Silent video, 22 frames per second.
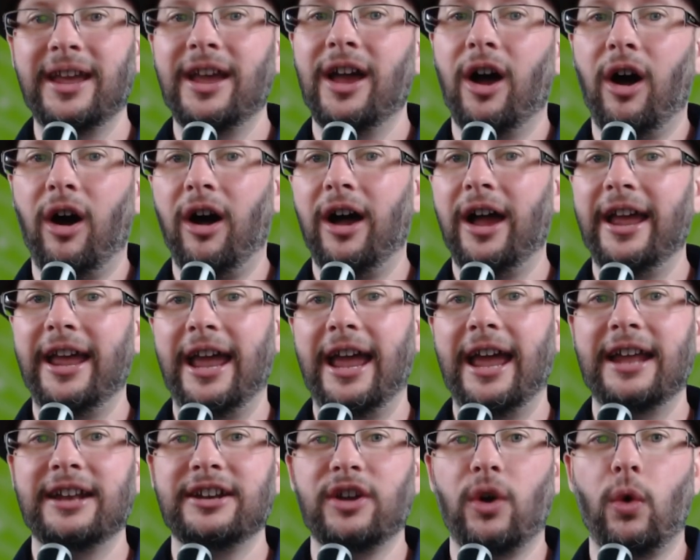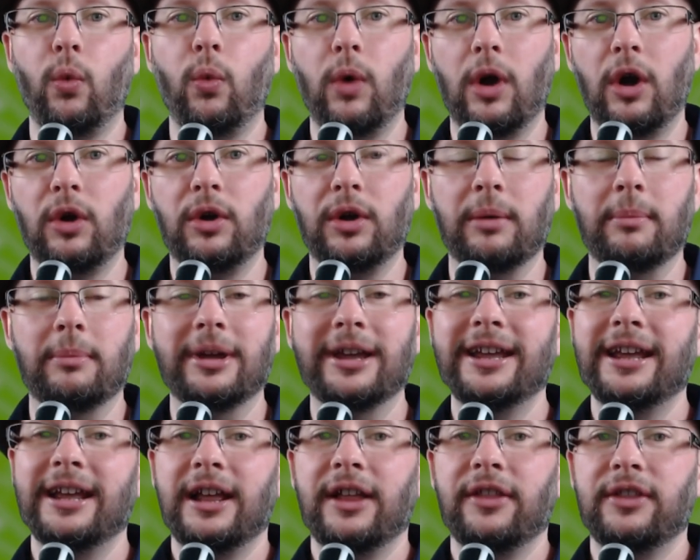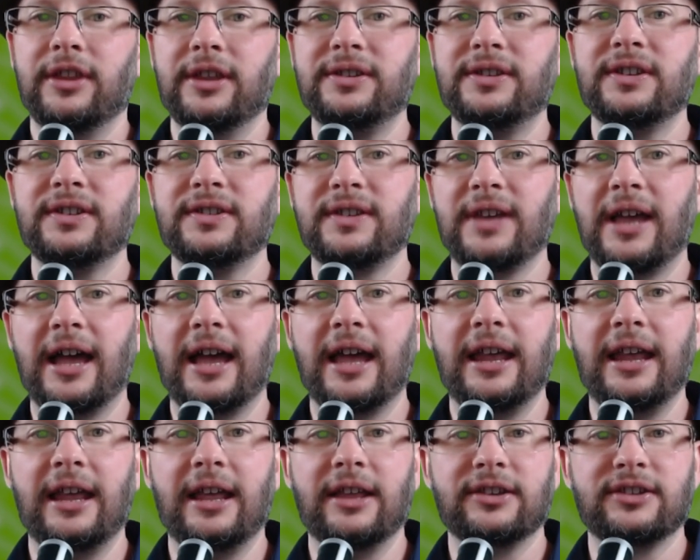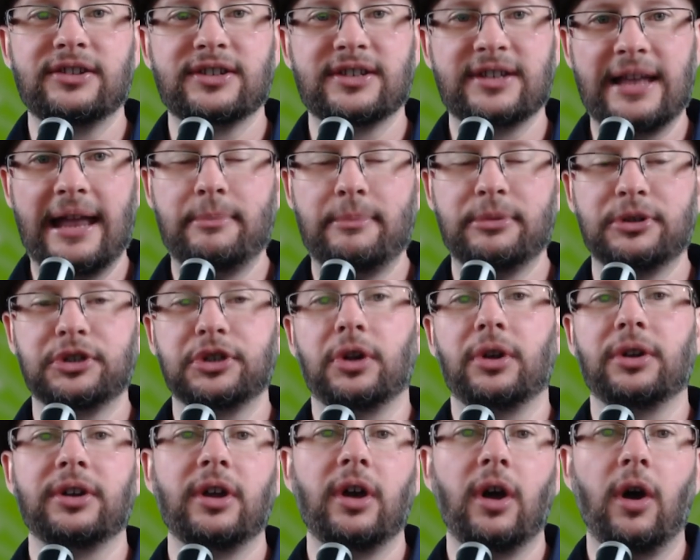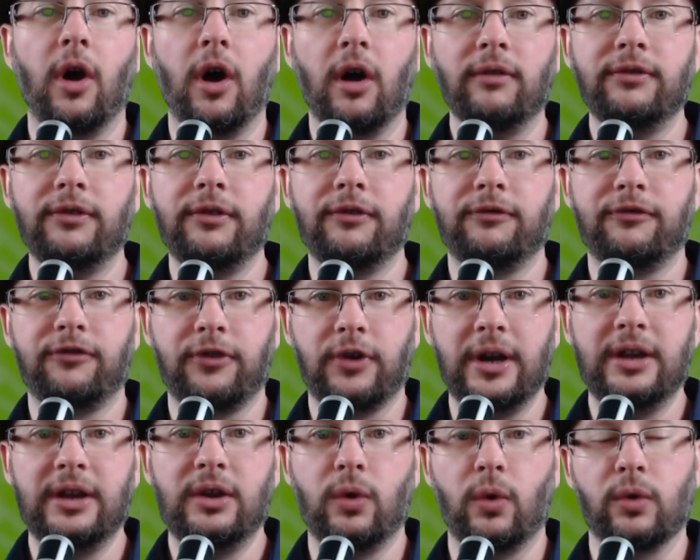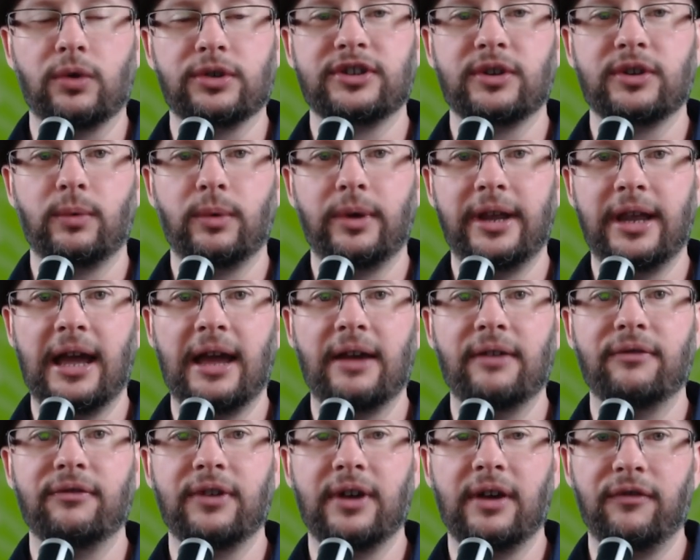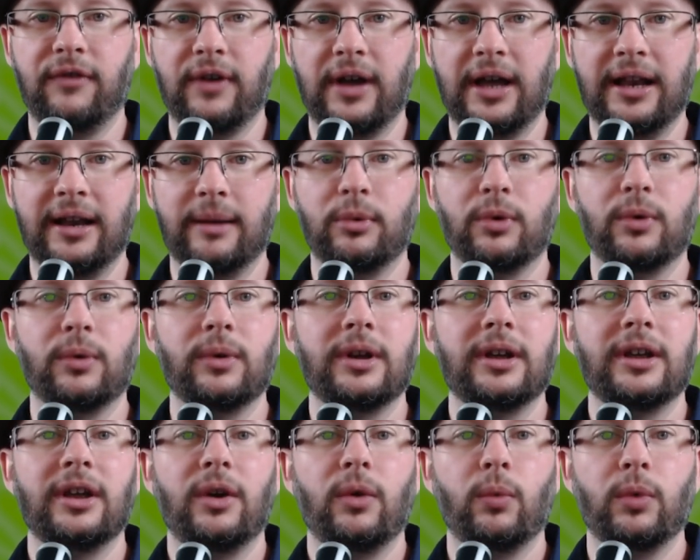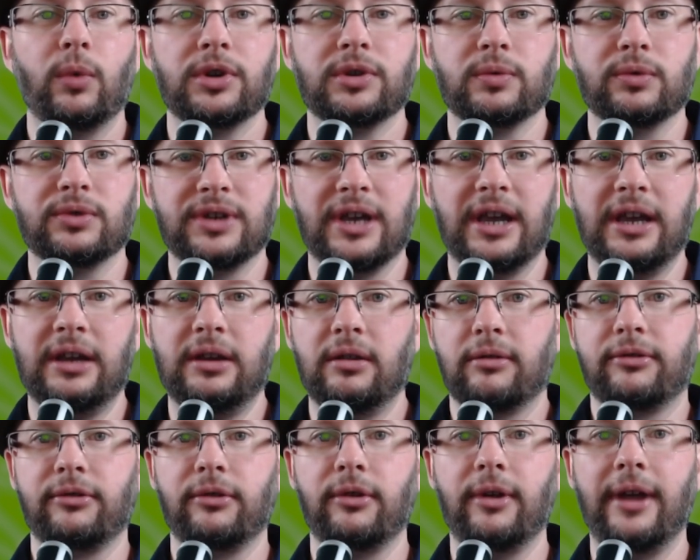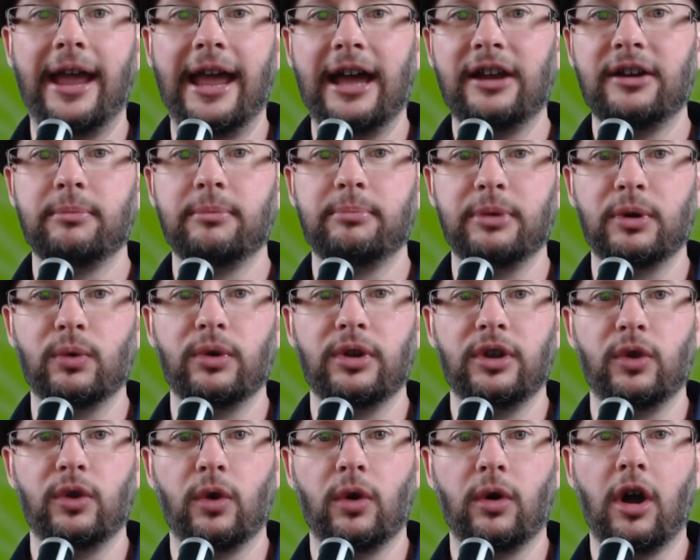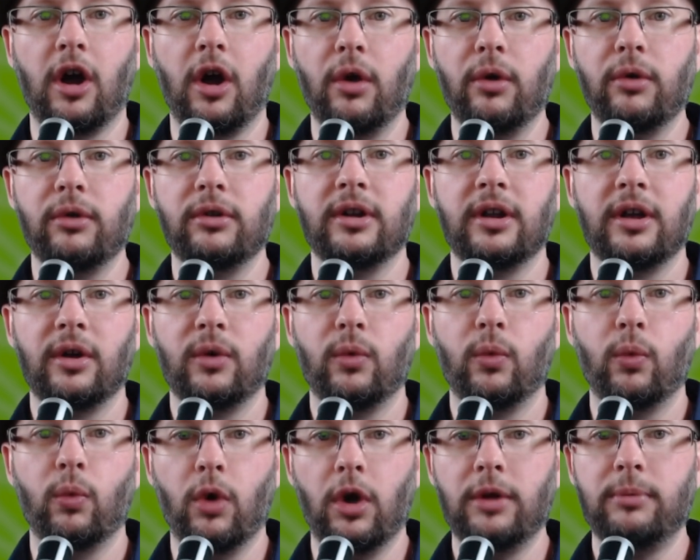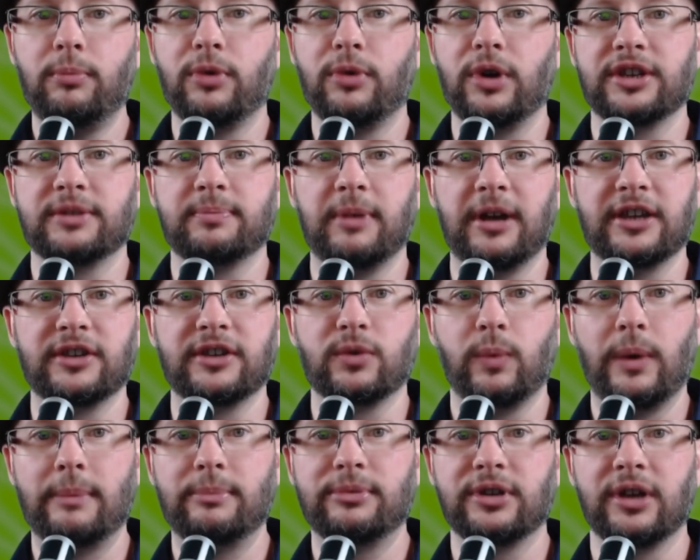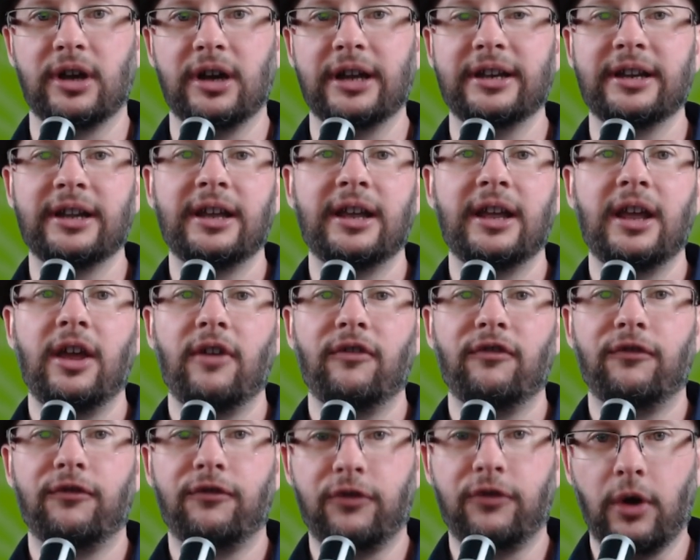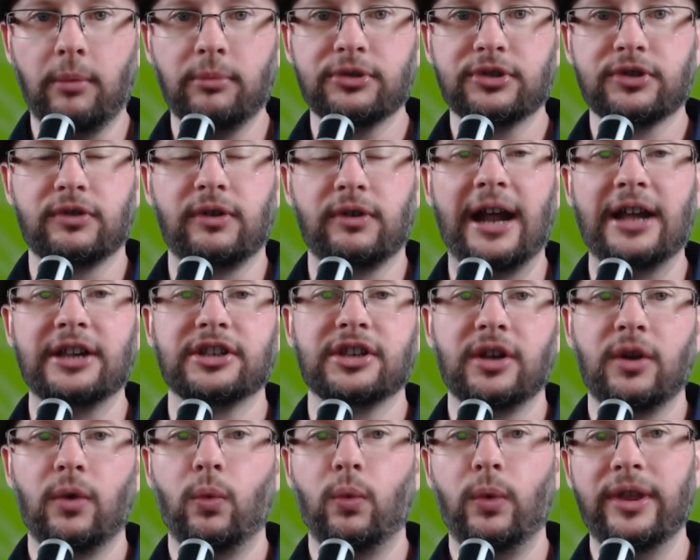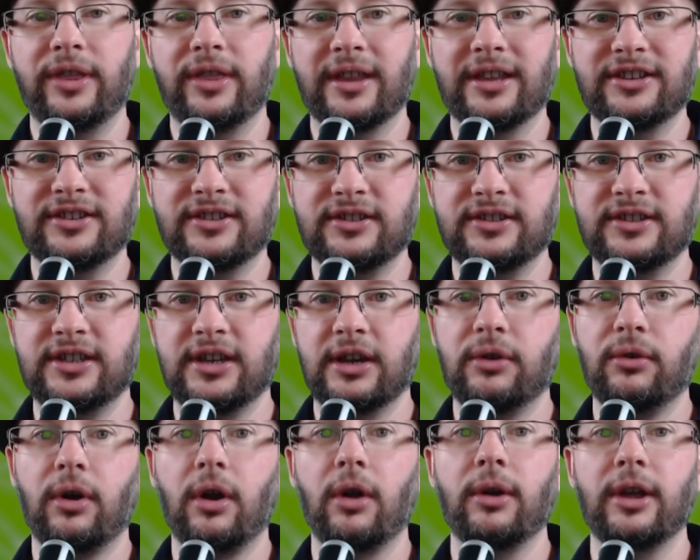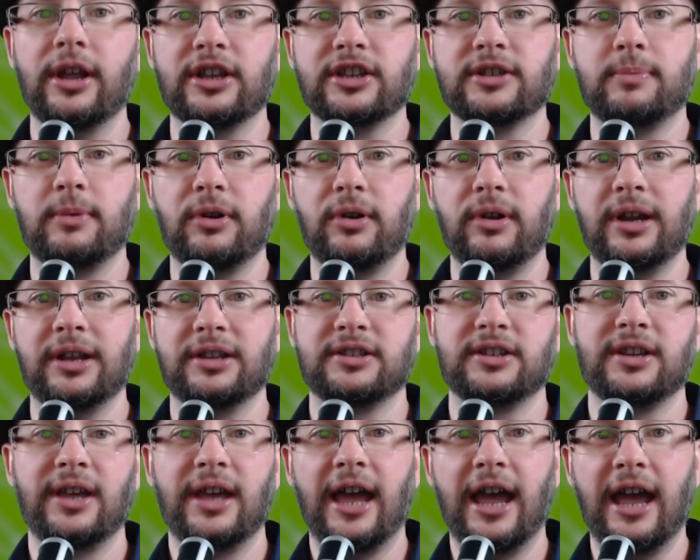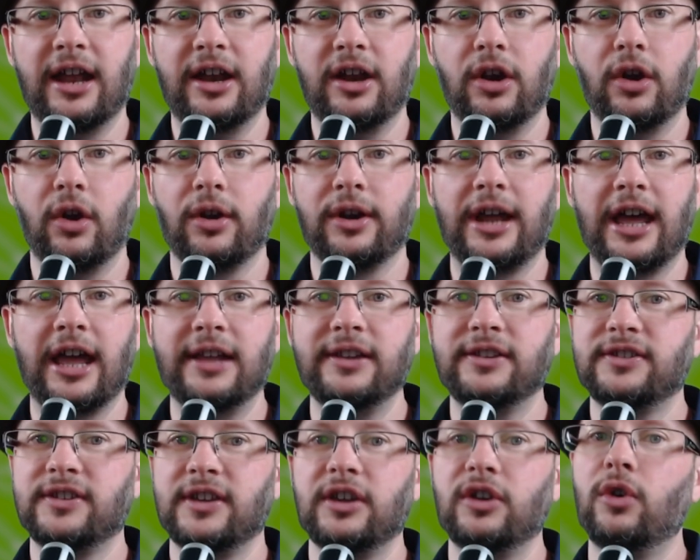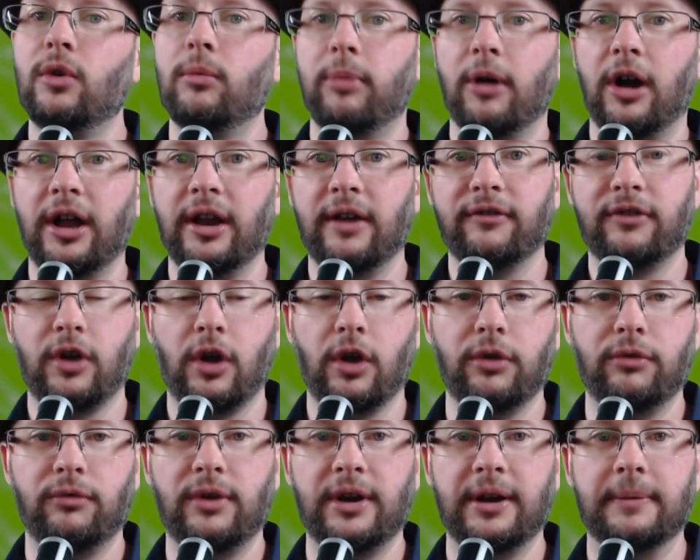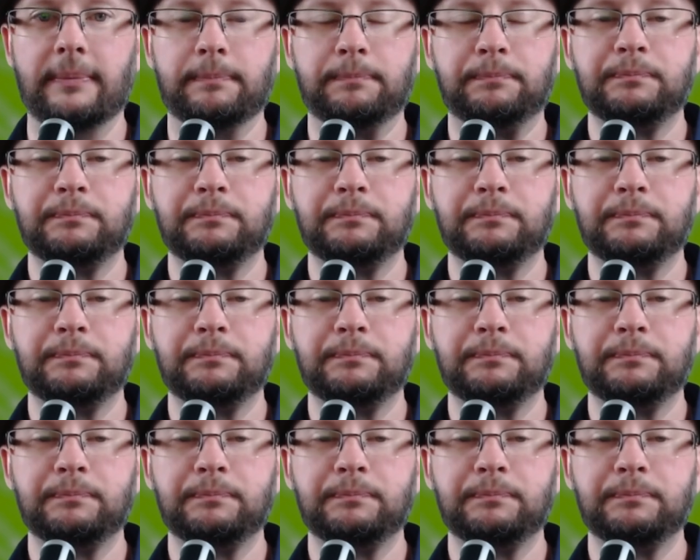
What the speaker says: Hi and welcome. This is a snapshot of a free course that we have available which will take you through how to build your own WordPress-based website from scratch with zero experience and not a single byte of code written.